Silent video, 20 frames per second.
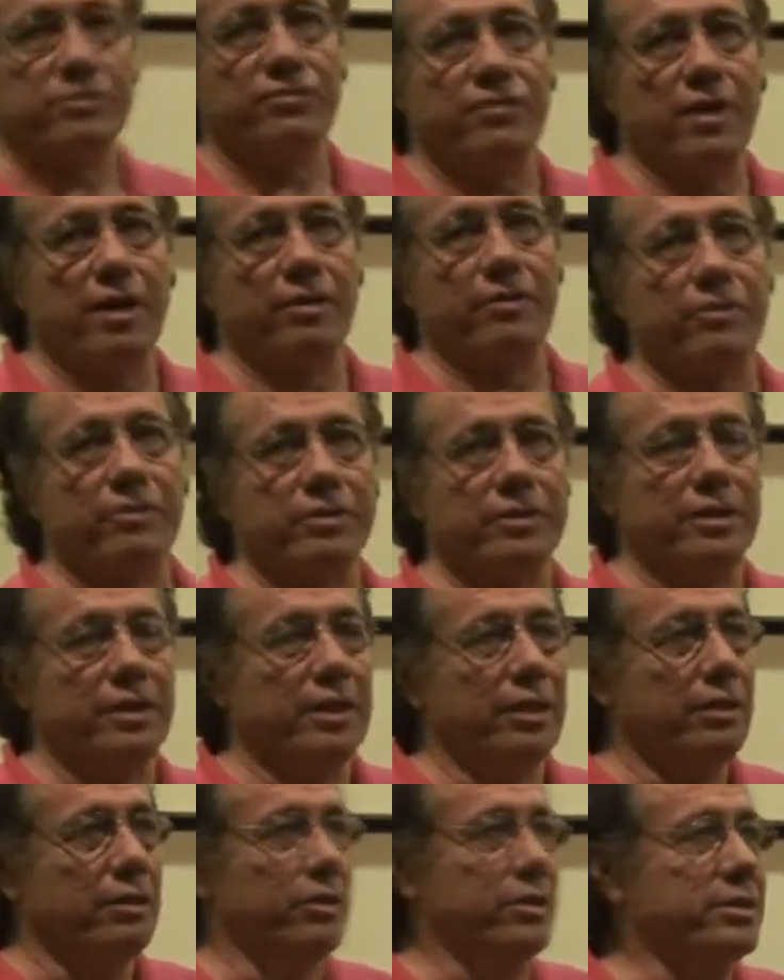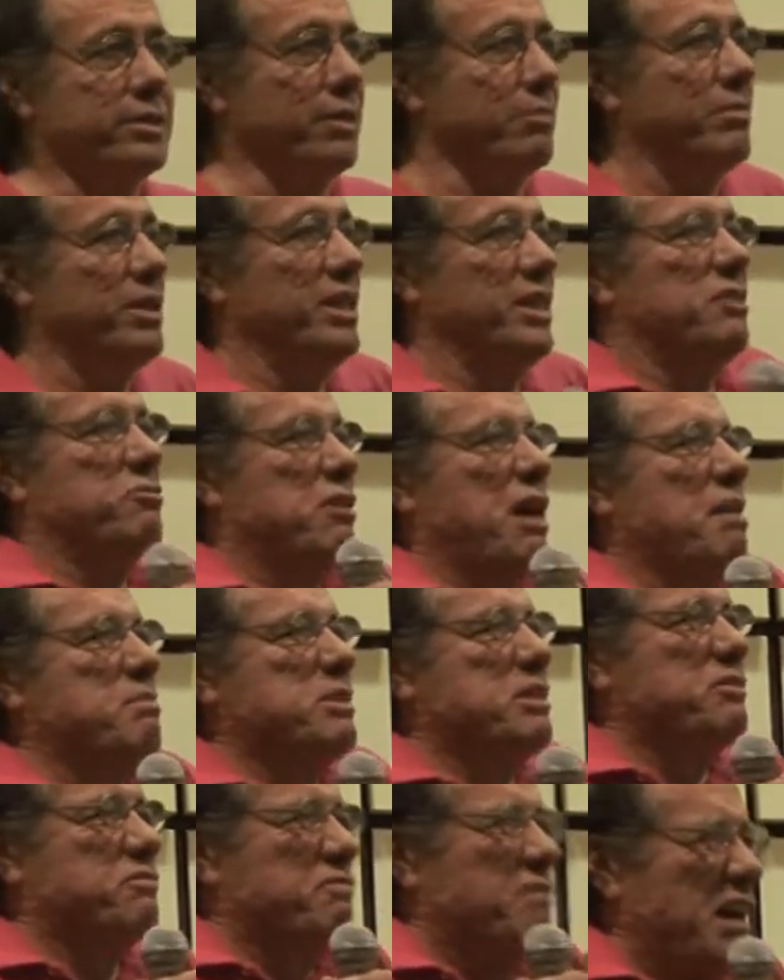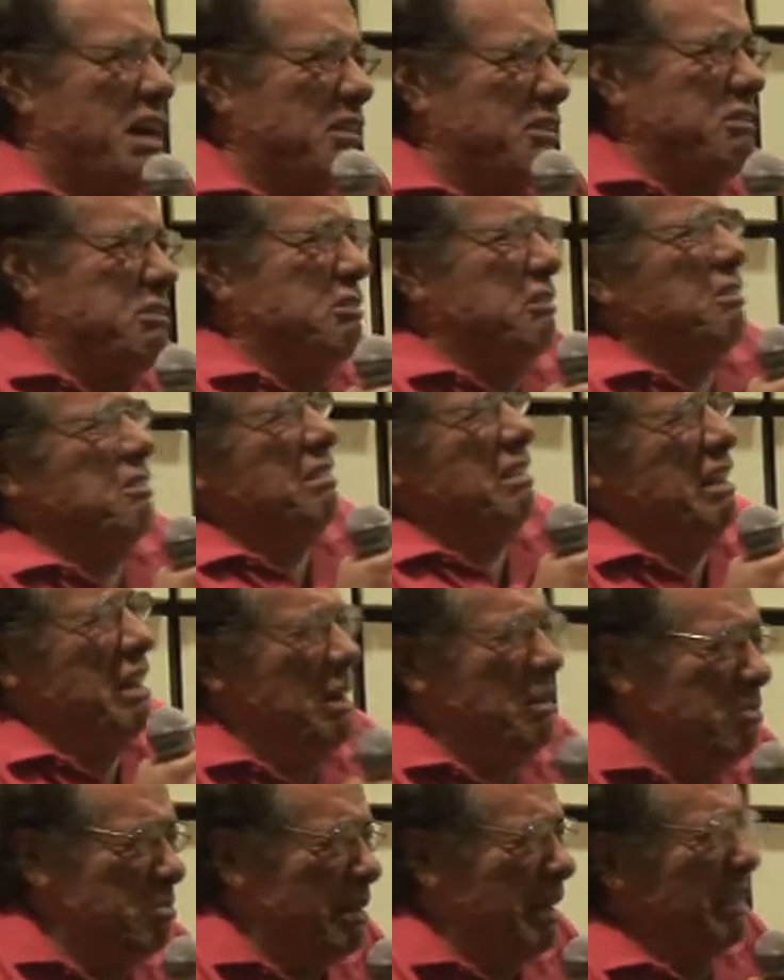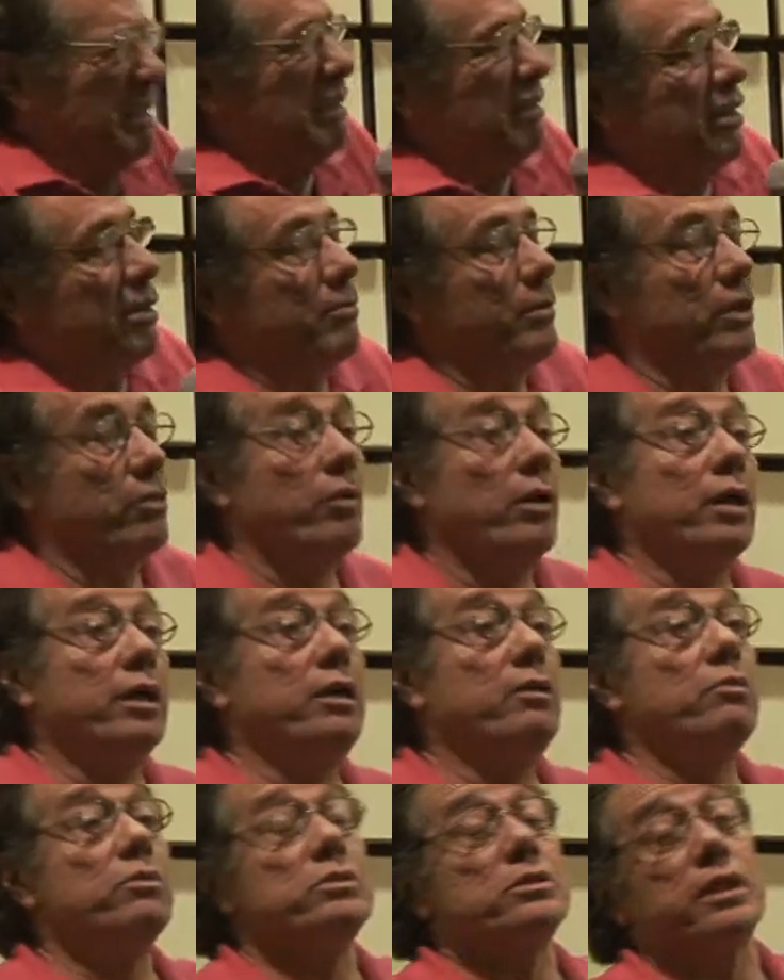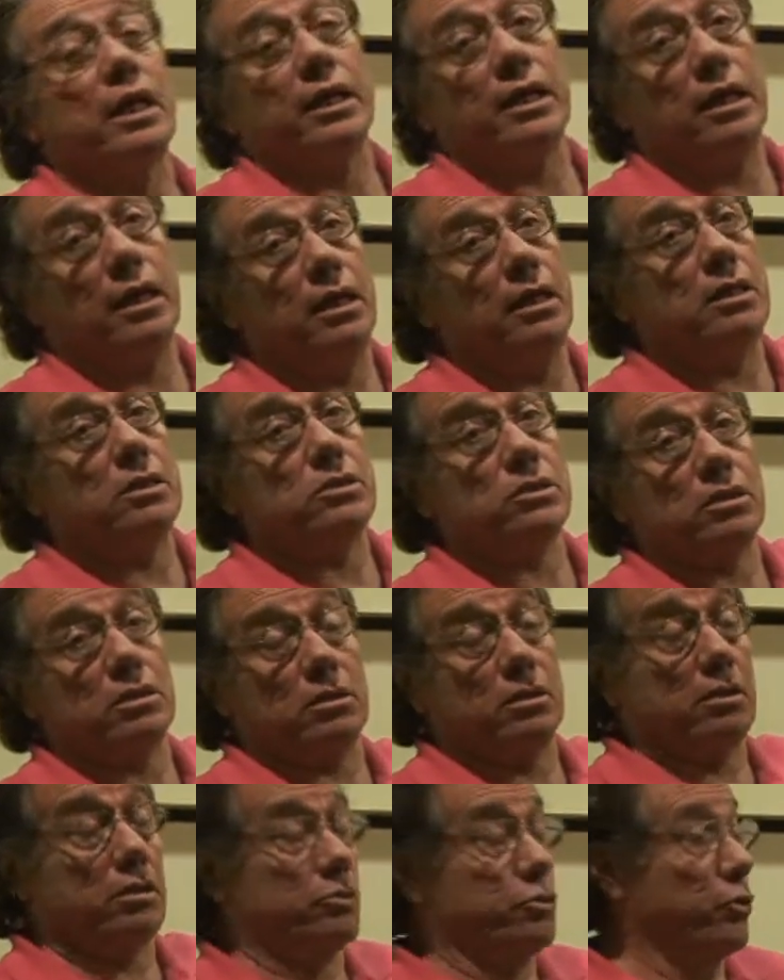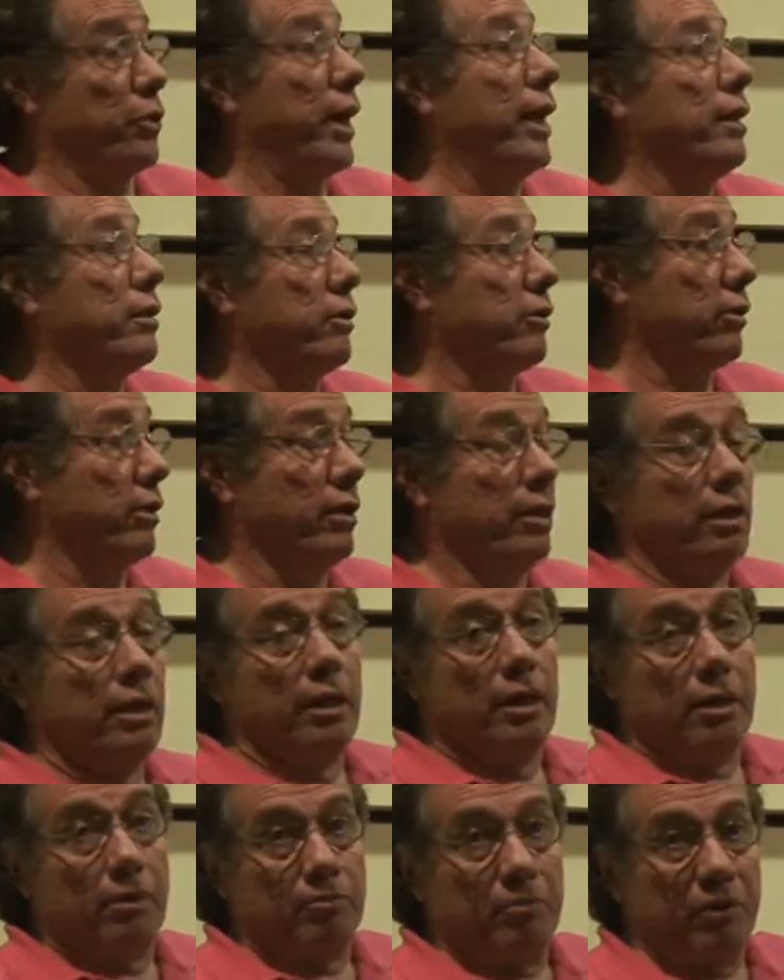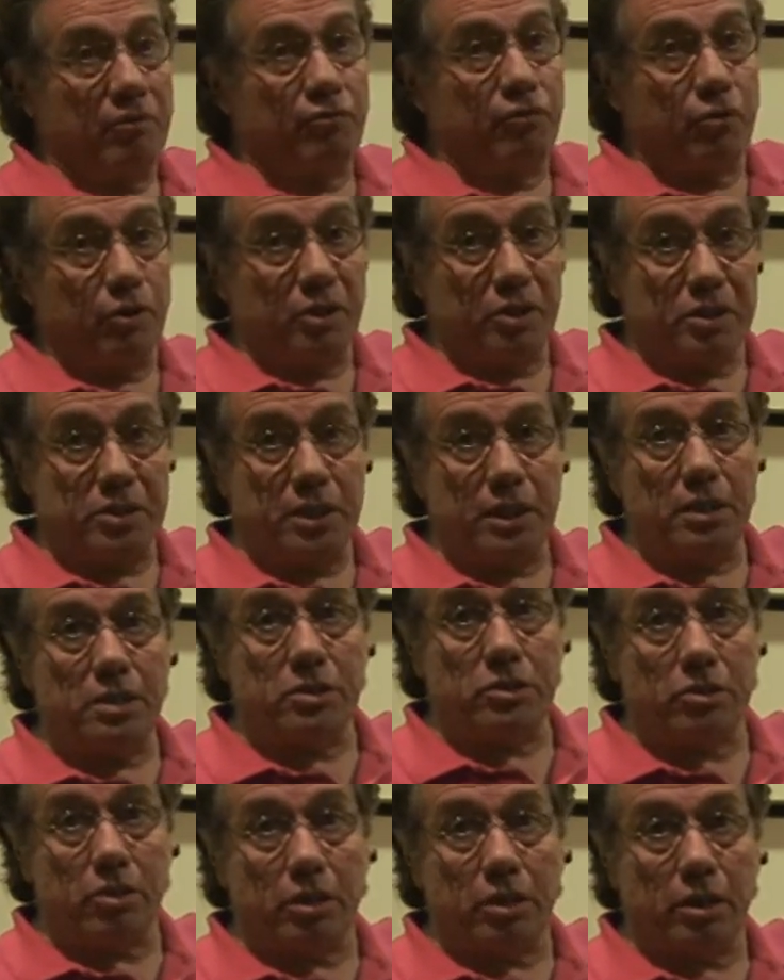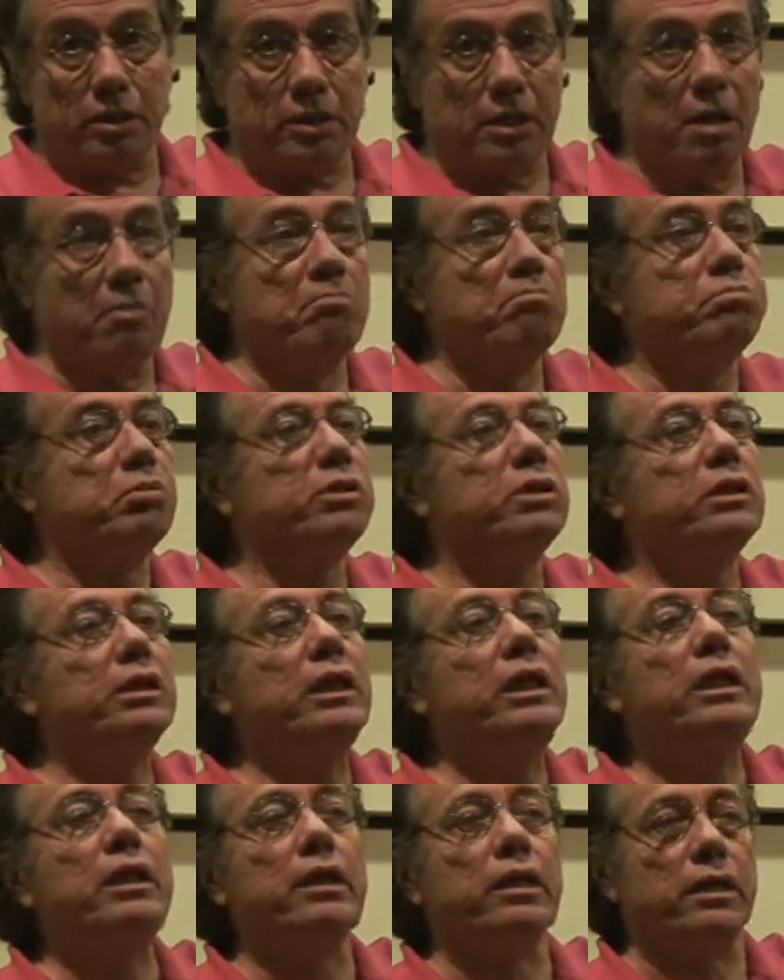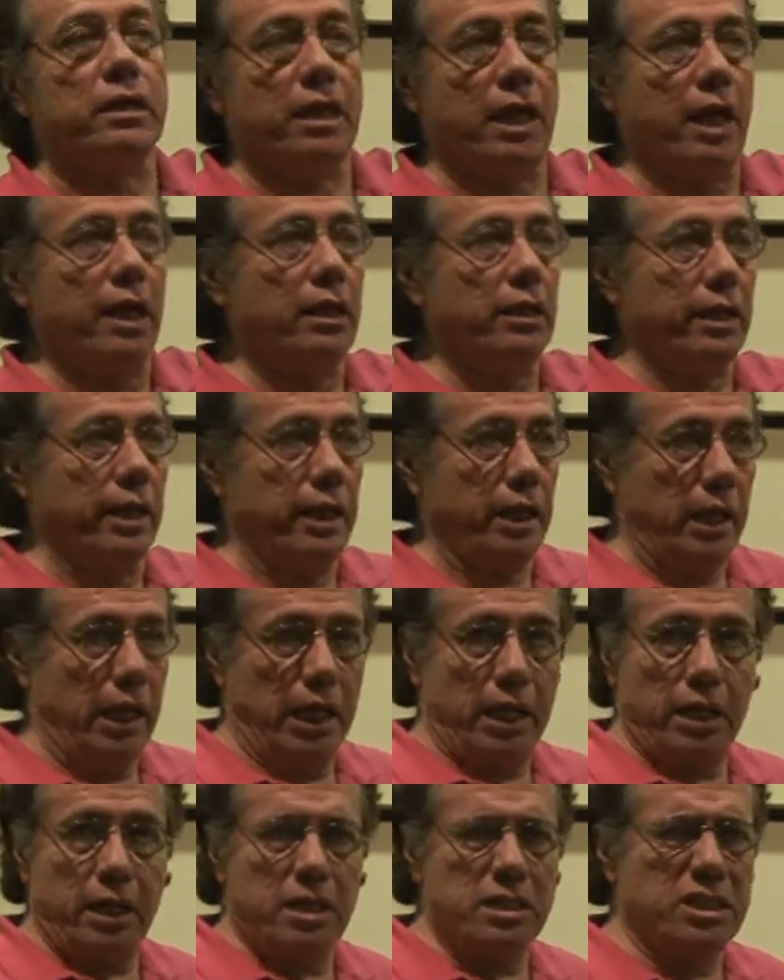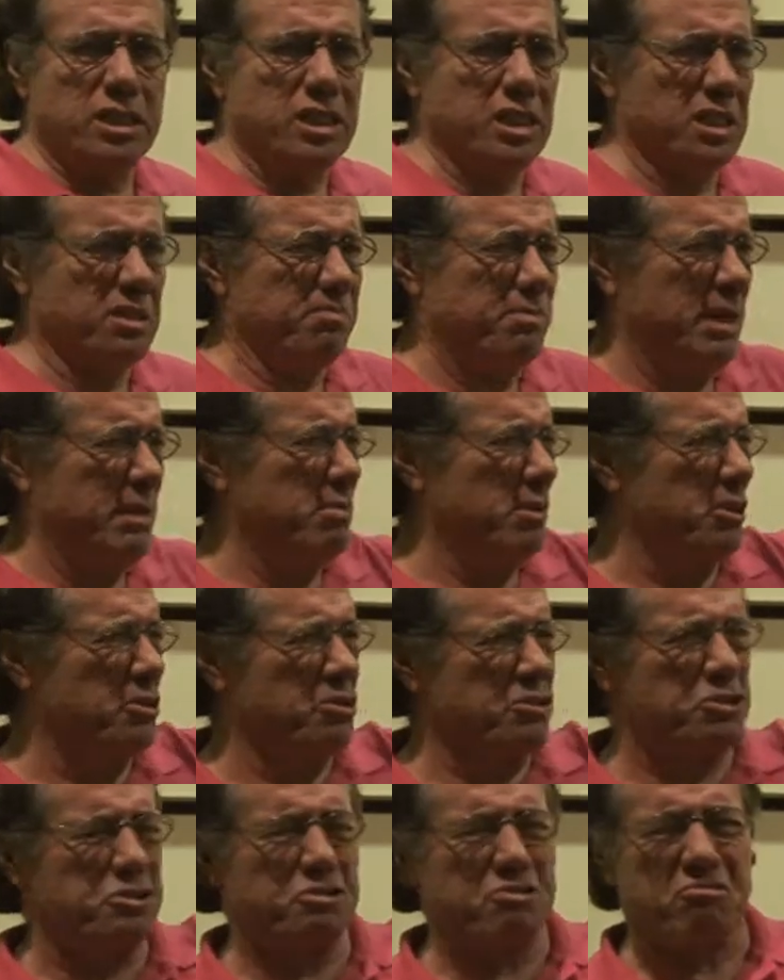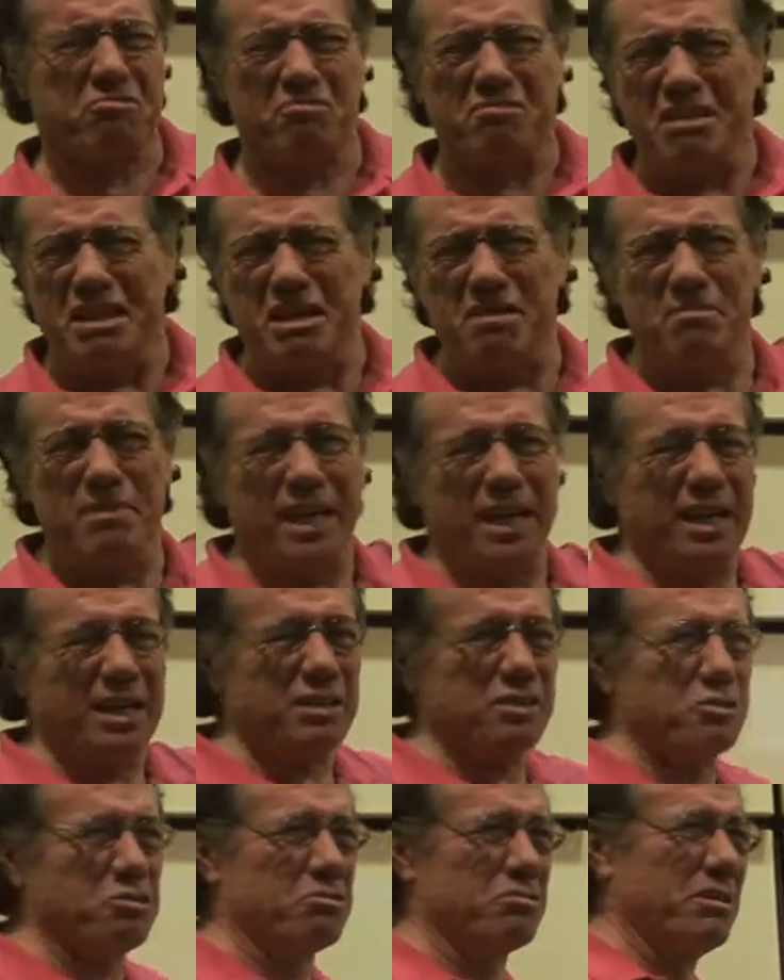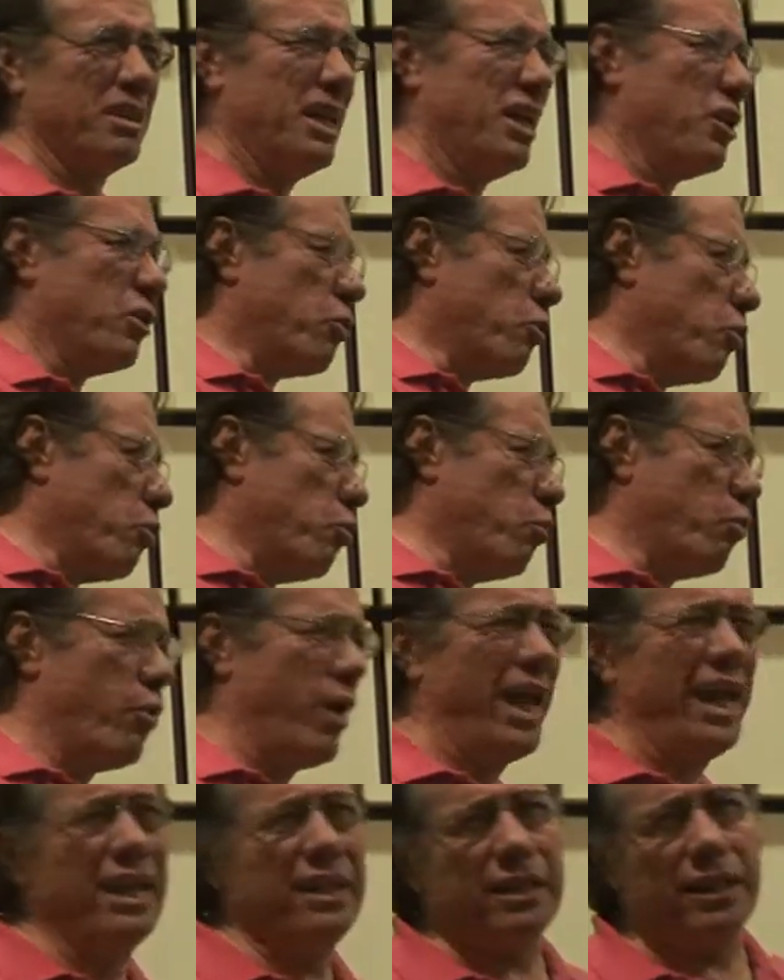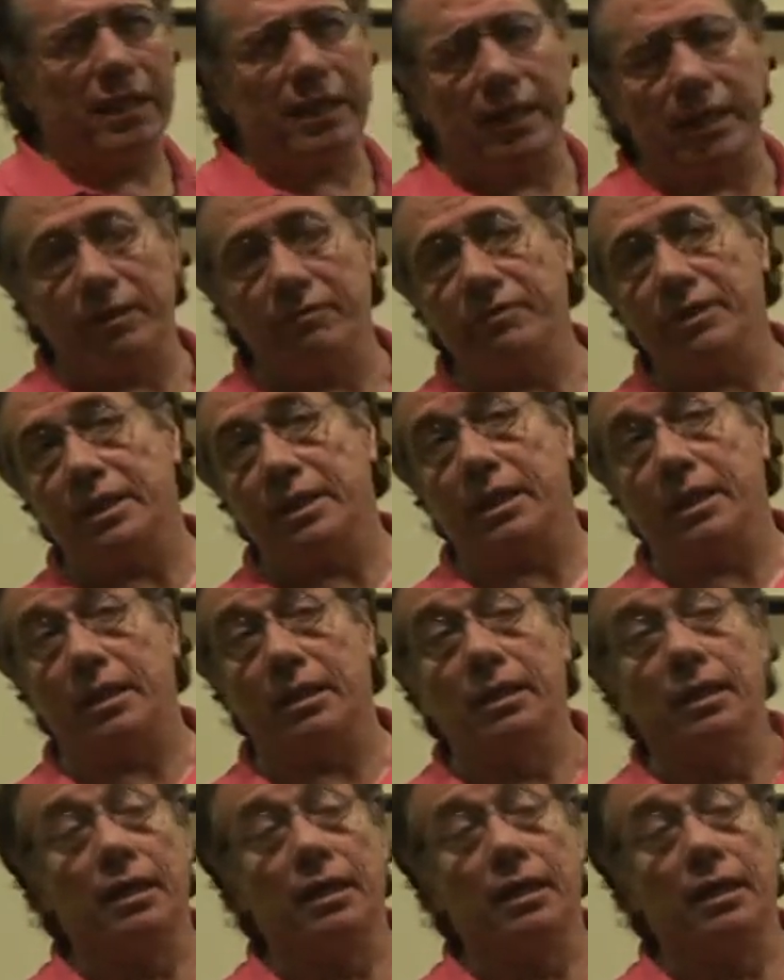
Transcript: father looks at me, and he grabs his father, you don't love me, you don't love me. Well, he was like in his trailer before the scene started, completely annihilating it, and just people heard screaming, and wailing, and everything.